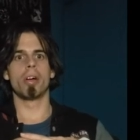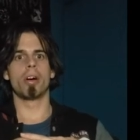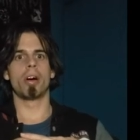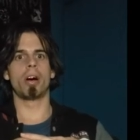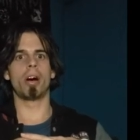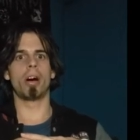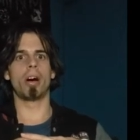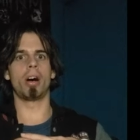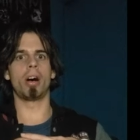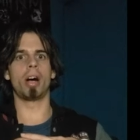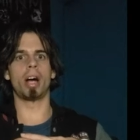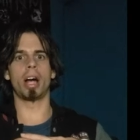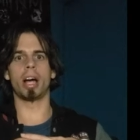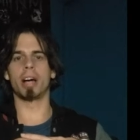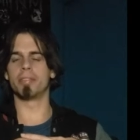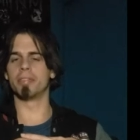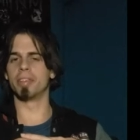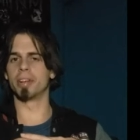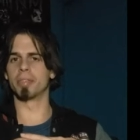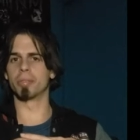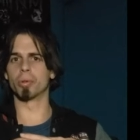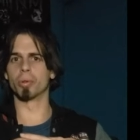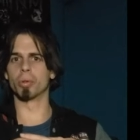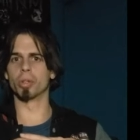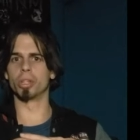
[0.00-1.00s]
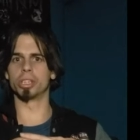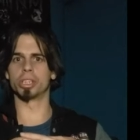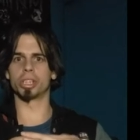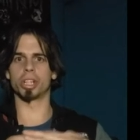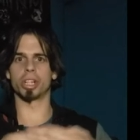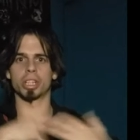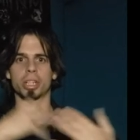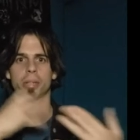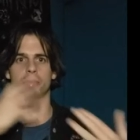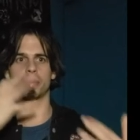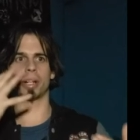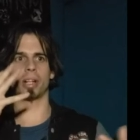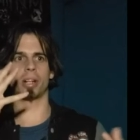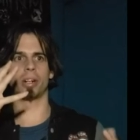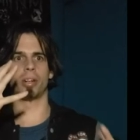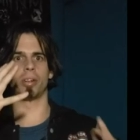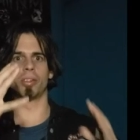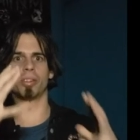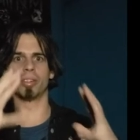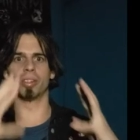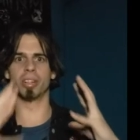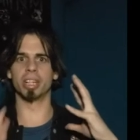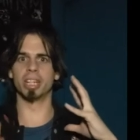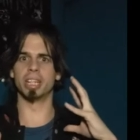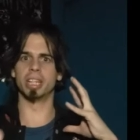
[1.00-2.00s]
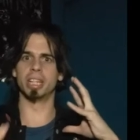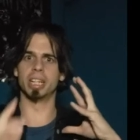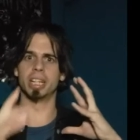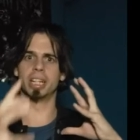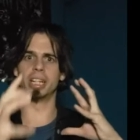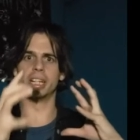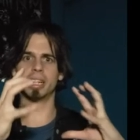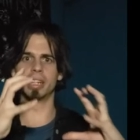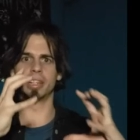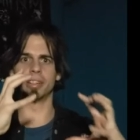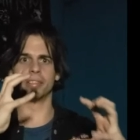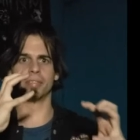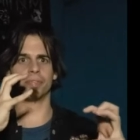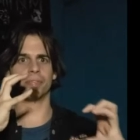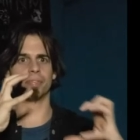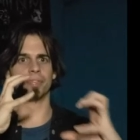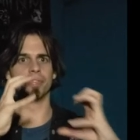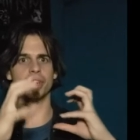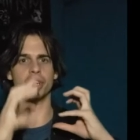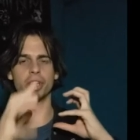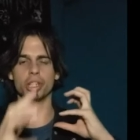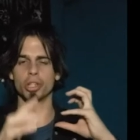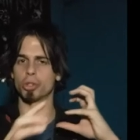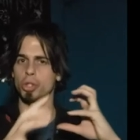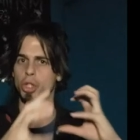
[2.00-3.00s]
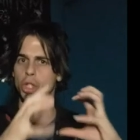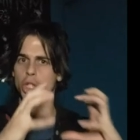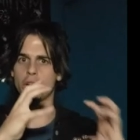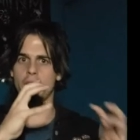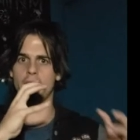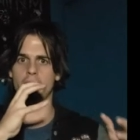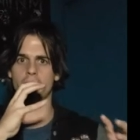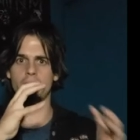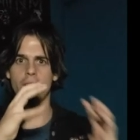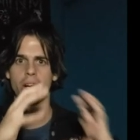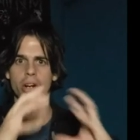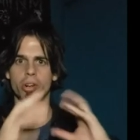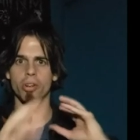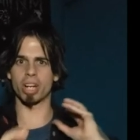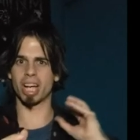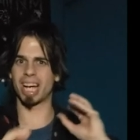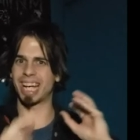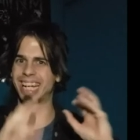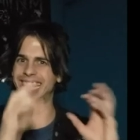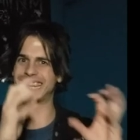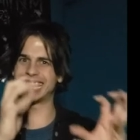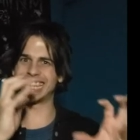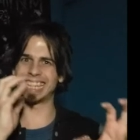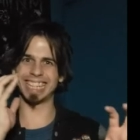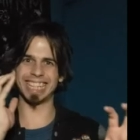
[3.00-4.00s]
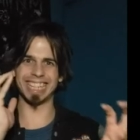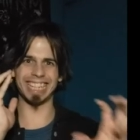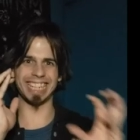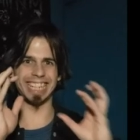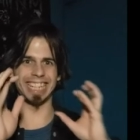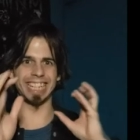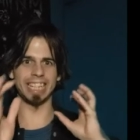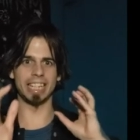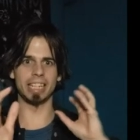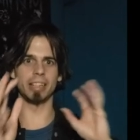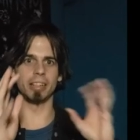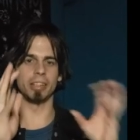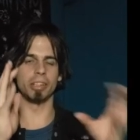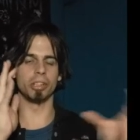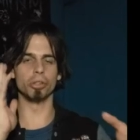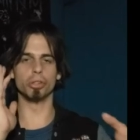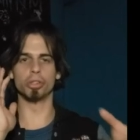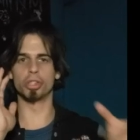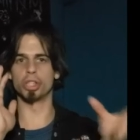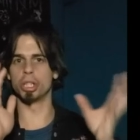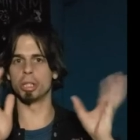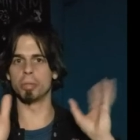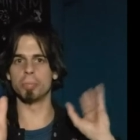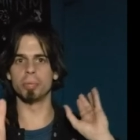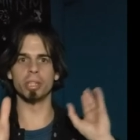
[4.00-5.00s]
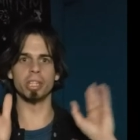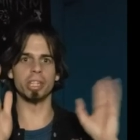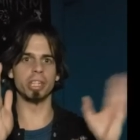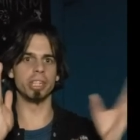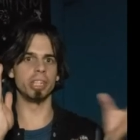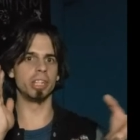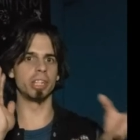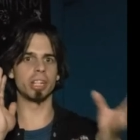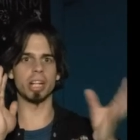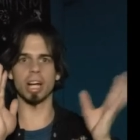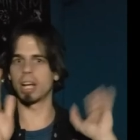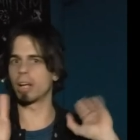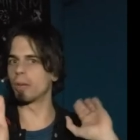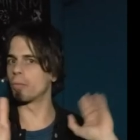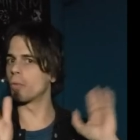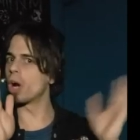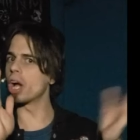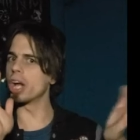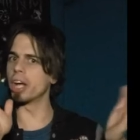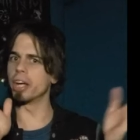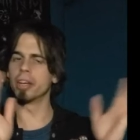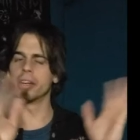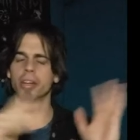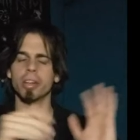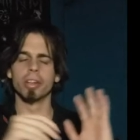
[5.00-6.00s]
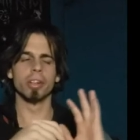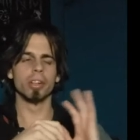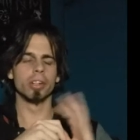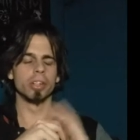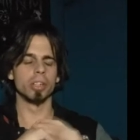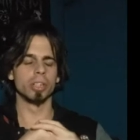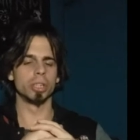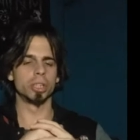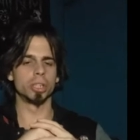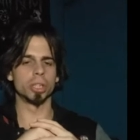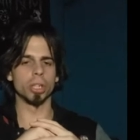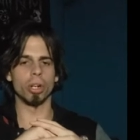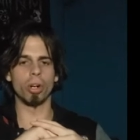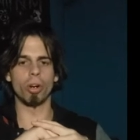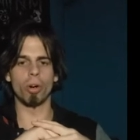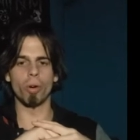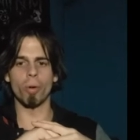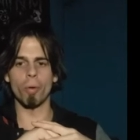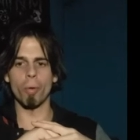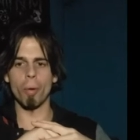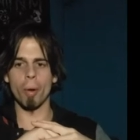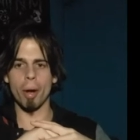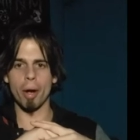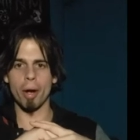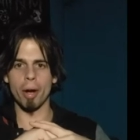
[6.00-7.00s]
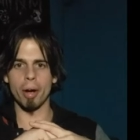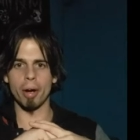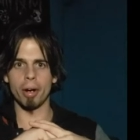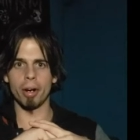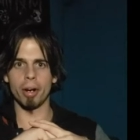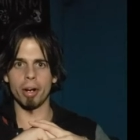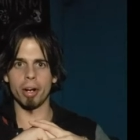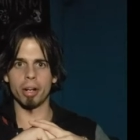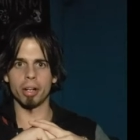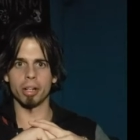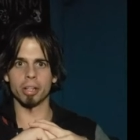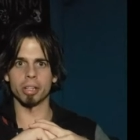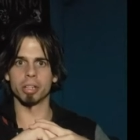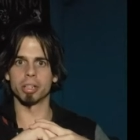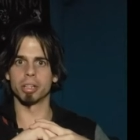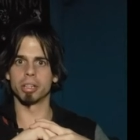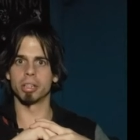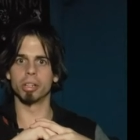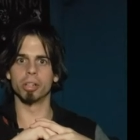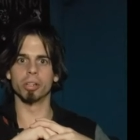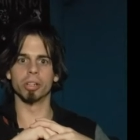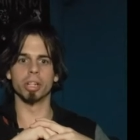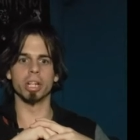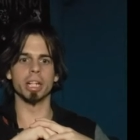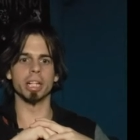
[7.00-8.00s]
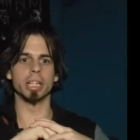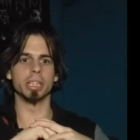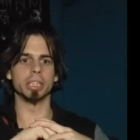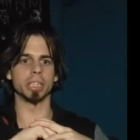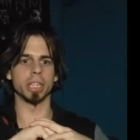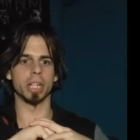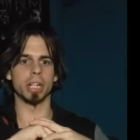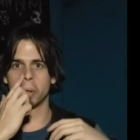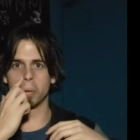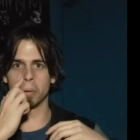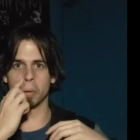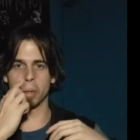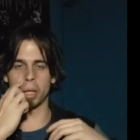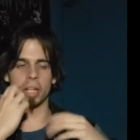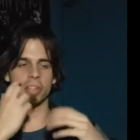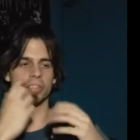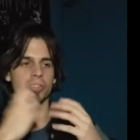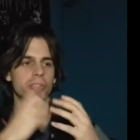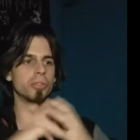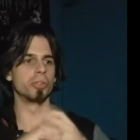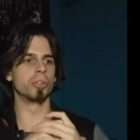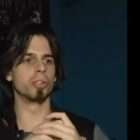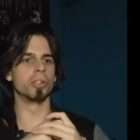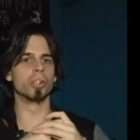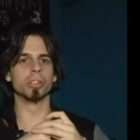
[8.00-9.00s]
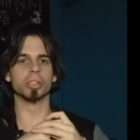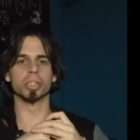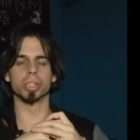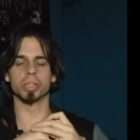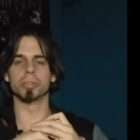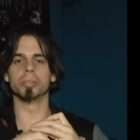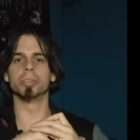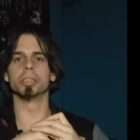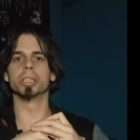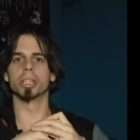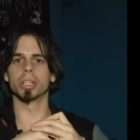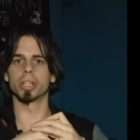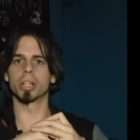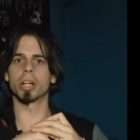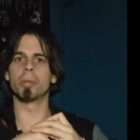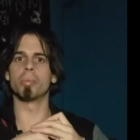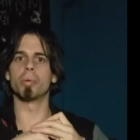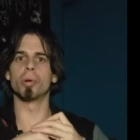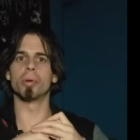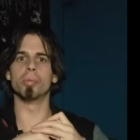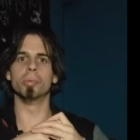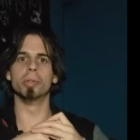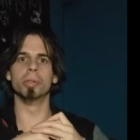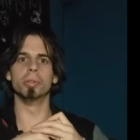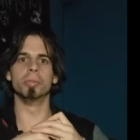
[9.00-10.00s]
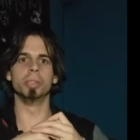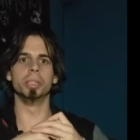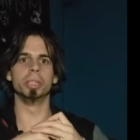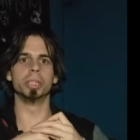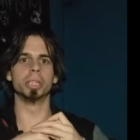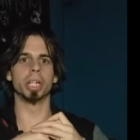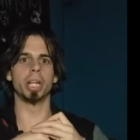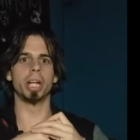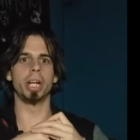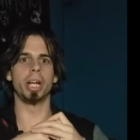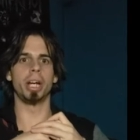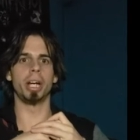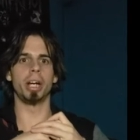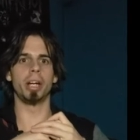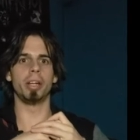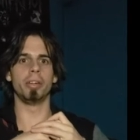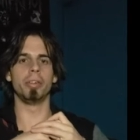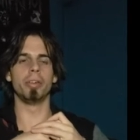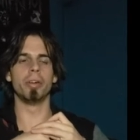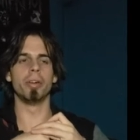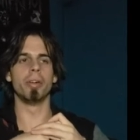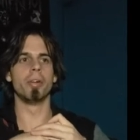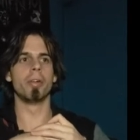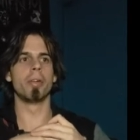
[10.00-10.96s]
I have never really talked about in a video shout-out kind of YouTube kind of way. So, here it is. Over the last few years, I was in a couple of movies, and